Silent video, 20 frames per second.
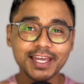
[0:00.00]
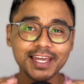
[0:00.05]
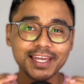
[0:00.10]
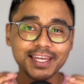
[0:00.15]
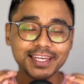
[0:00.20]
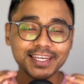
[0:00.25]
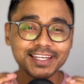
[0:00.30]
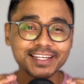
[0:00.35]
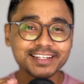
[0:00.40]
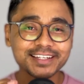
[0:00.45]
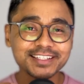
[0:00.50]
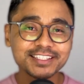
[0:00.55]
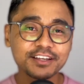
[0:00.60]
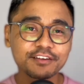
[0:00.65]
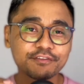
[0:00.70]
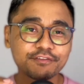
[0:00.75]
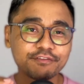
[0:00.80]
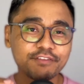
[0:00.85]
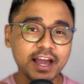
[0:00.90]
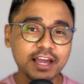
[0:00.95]
increasing
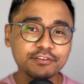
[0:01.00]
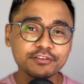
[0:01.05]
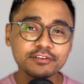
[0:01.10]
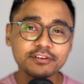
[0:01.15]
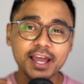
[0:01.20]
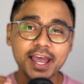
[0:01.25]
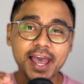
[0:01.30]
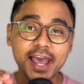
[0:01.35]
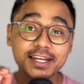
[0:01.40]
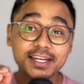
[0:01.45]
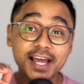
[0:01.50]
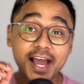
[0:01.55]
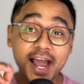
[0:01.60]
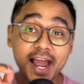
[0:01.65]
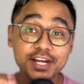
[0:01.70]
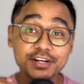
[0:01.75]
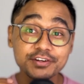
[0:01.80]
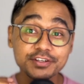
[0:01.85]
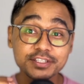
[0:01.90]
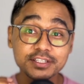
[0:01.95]
fiber and
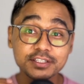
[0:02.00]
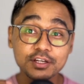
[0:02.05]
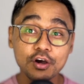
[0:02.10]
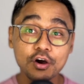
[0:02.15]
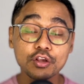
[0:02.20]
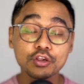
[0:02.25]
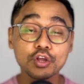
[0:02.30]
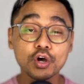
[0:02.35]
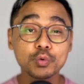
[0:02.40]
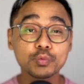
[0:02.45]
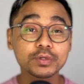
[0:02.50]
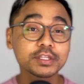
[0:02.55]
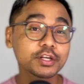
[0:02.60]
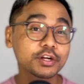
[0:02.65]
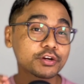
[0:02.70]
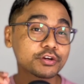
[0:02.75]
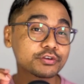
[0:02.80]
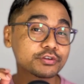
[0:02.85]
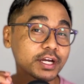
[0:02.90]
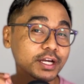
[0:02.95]
hydration along with
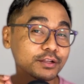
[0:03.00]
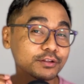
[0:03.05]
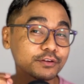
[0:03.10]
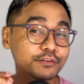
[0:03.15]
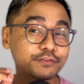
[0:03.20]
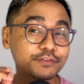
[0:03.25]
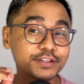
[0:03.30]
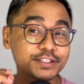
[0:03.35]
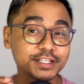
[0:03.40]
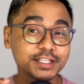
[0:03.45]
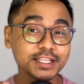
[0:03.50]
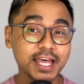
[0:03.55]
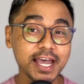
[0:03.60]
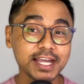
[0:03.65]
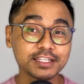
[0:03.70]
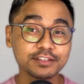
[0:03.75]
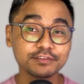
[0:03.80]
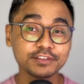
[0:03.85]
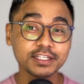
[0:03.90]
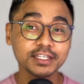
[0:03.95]
regular physical
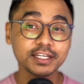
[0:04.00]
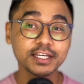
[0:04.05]
activity